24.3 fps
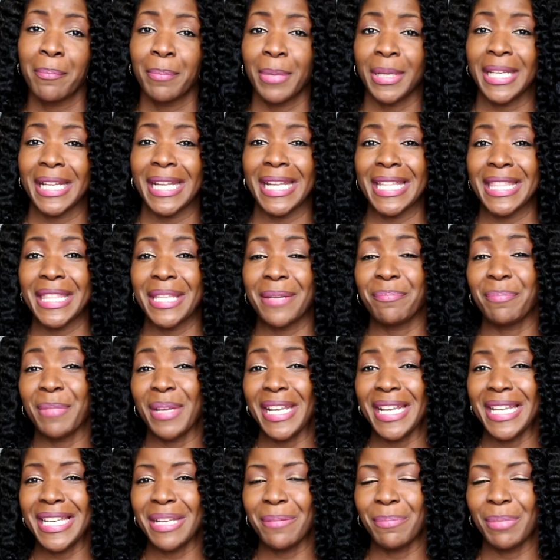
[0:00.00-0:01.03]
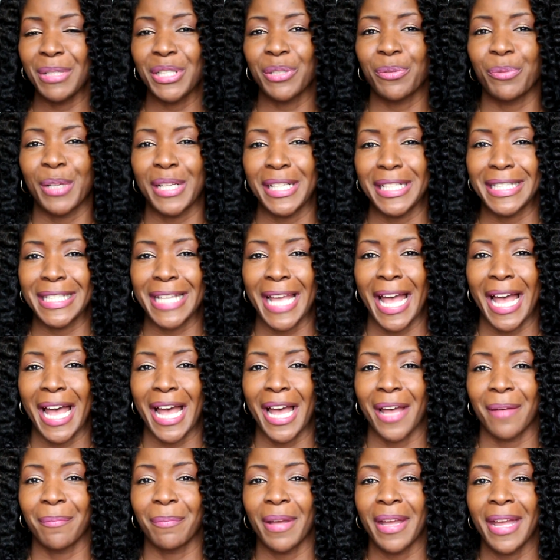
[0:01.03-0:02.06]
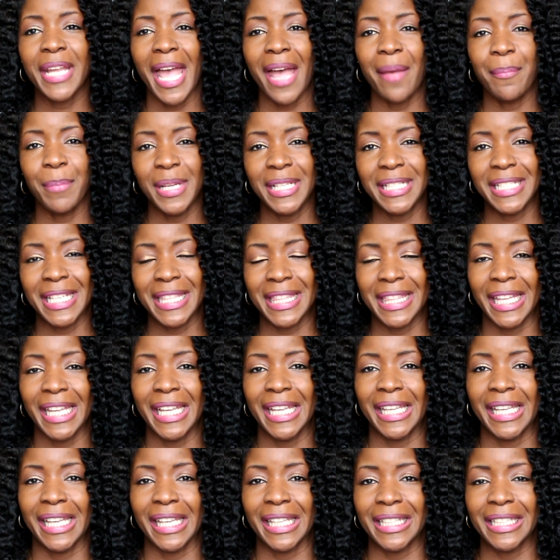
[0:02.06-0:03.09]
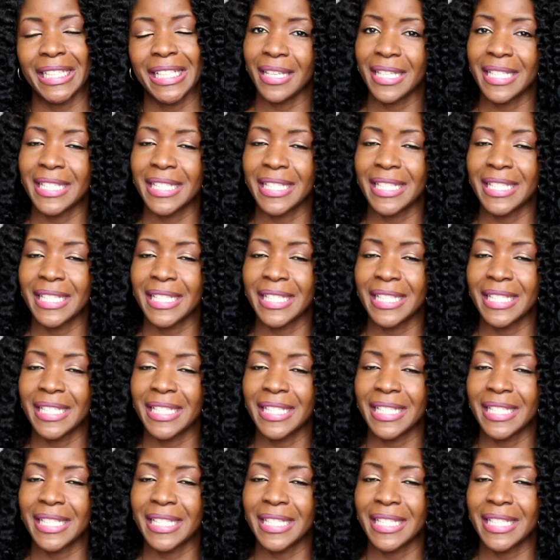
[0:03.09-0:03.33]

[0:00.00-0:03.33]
But in the in between time, it got me to thinking,